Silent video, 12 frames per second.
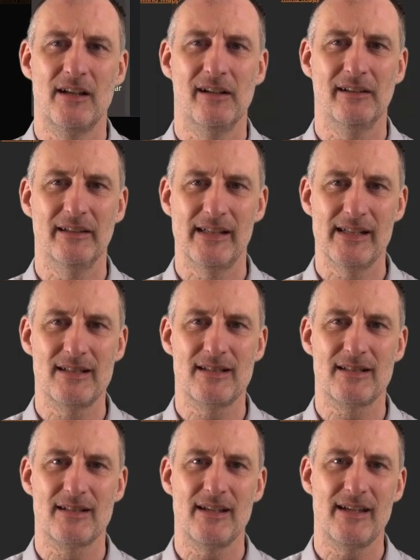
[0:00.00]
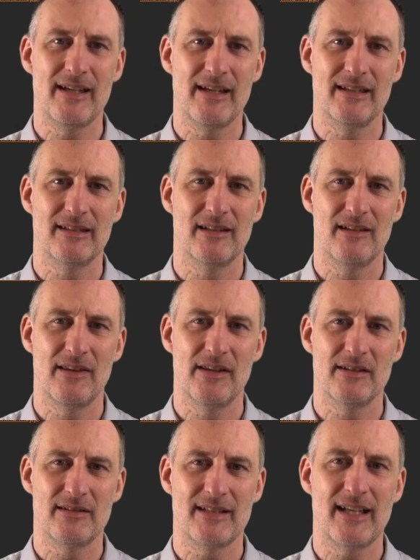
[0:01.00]
list in
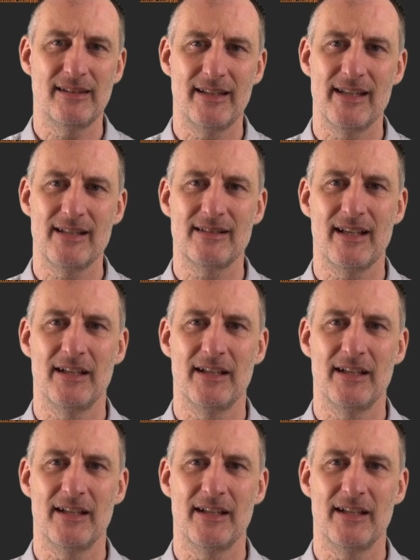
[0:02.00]
the settings.